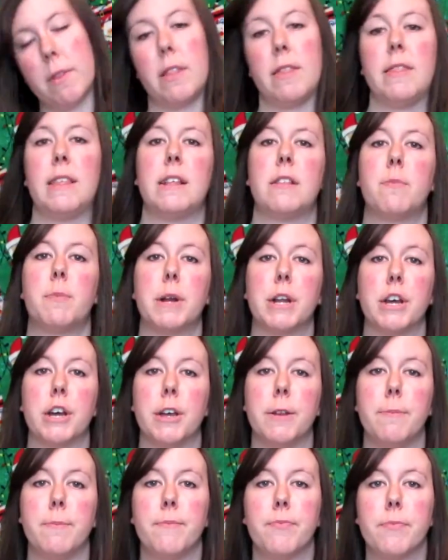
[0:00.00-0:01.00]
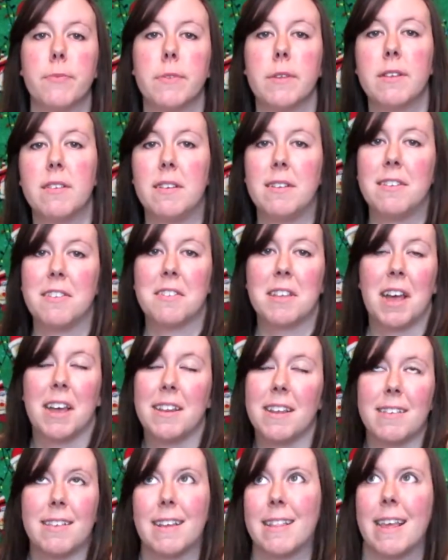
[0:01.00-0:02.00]
That's pretty good. Because it just kind of
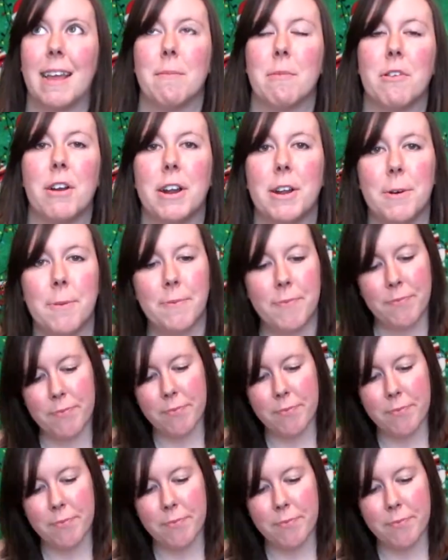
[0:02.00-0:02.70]
tastes like the amaretto.